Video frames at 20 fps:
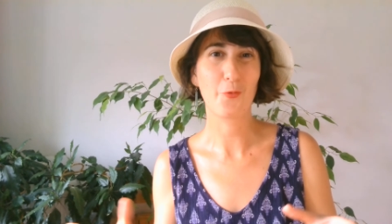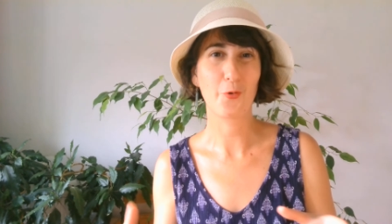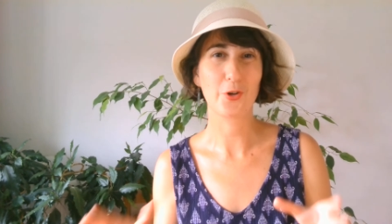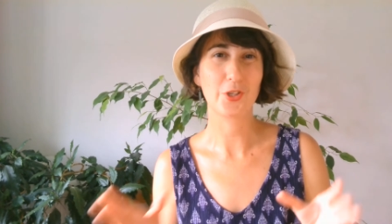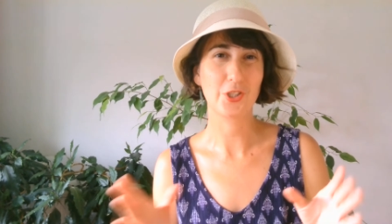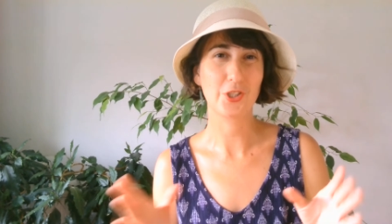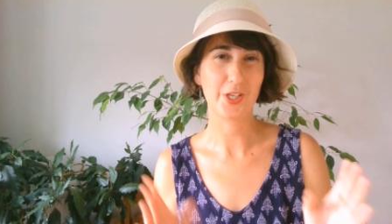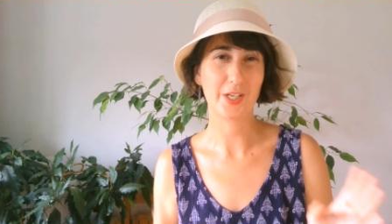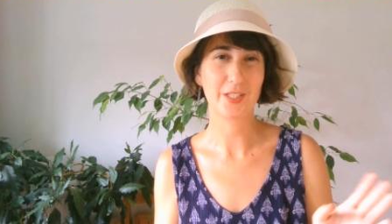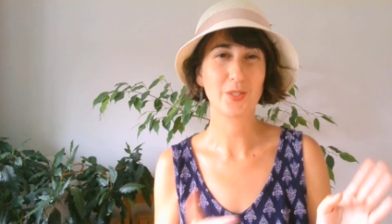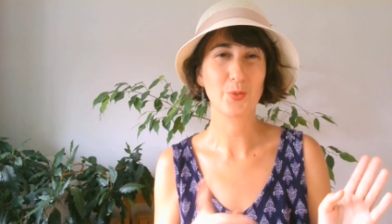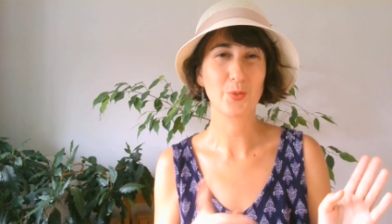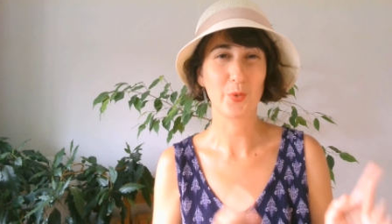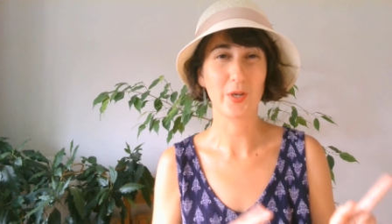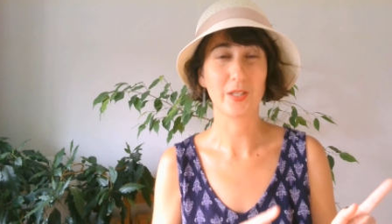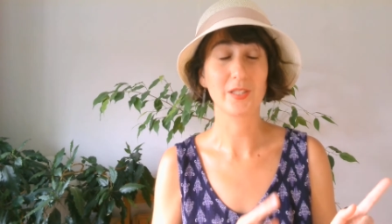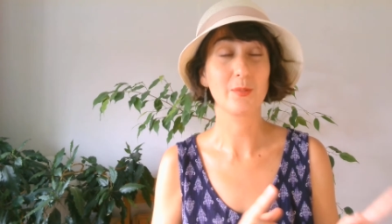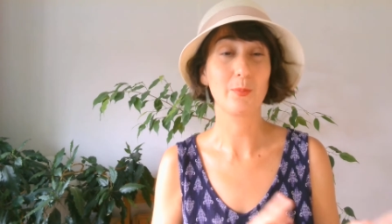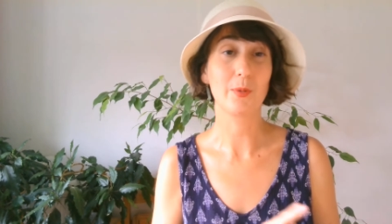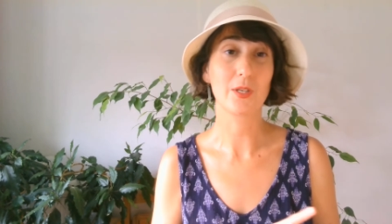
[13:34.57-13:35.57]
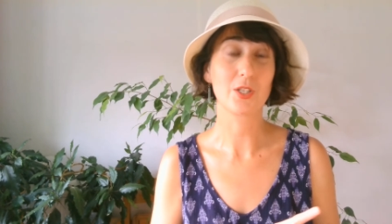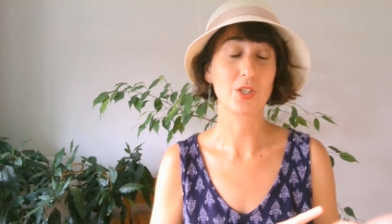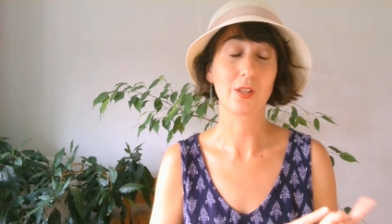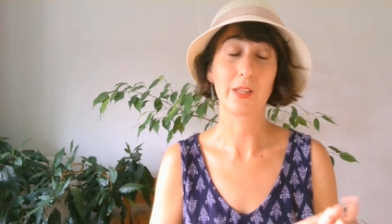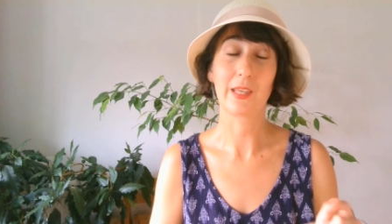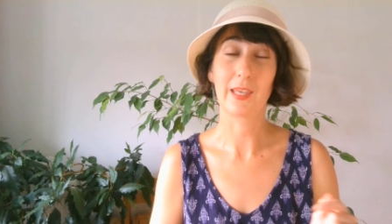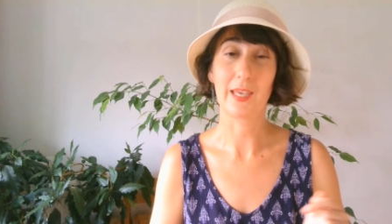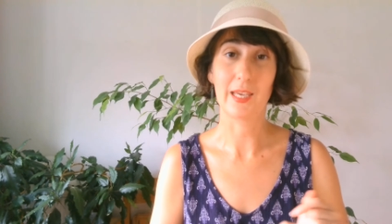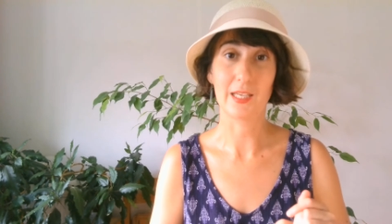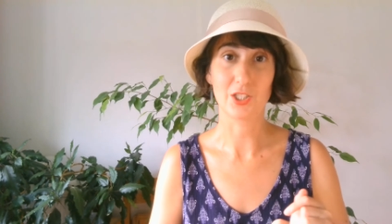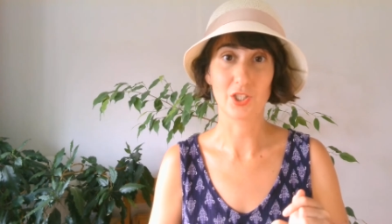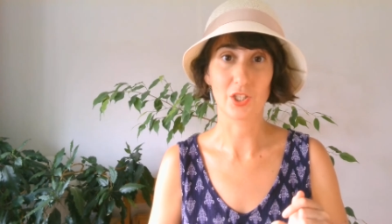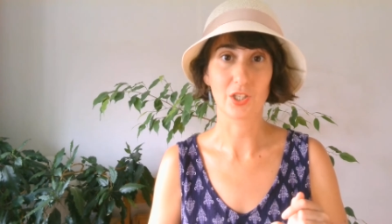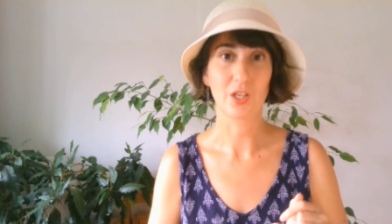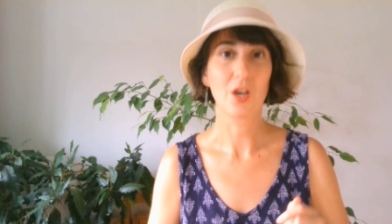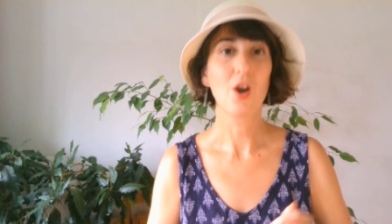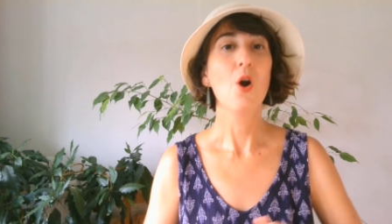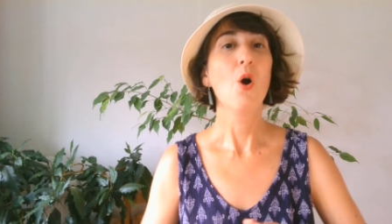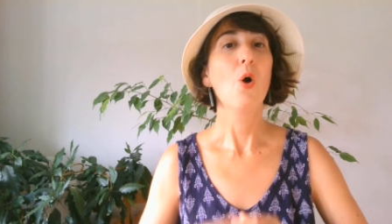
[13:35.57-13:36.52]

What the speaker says: for just one special occasion.